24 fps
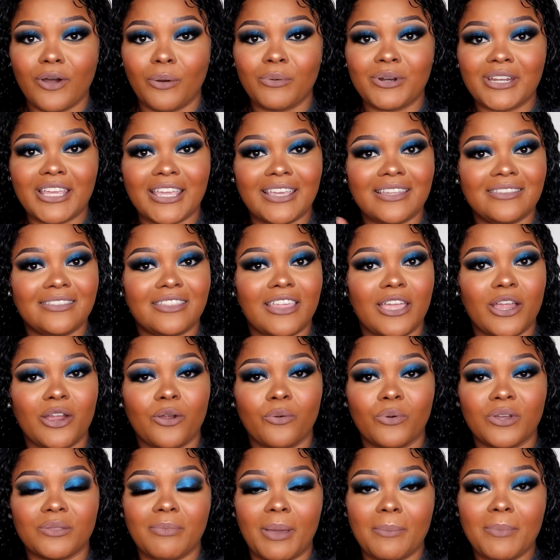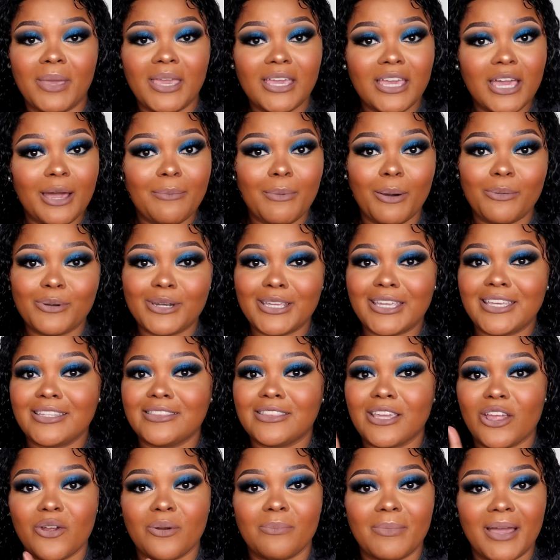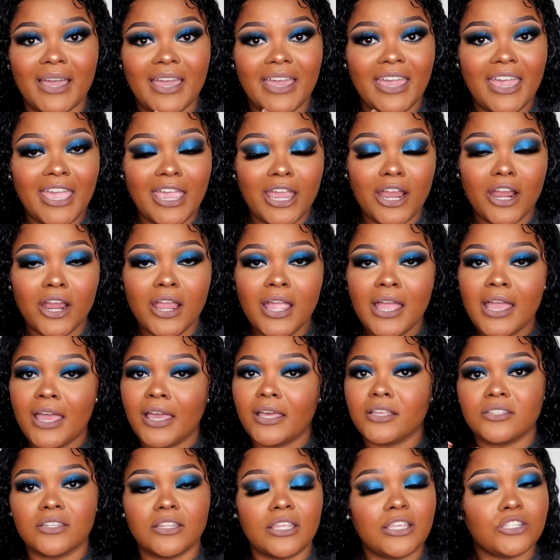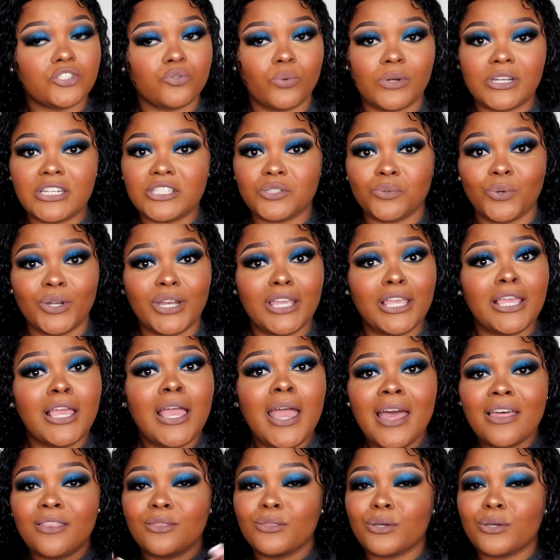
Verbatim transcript: I want to get there with my makeup. I want to get there with my hair and 2020,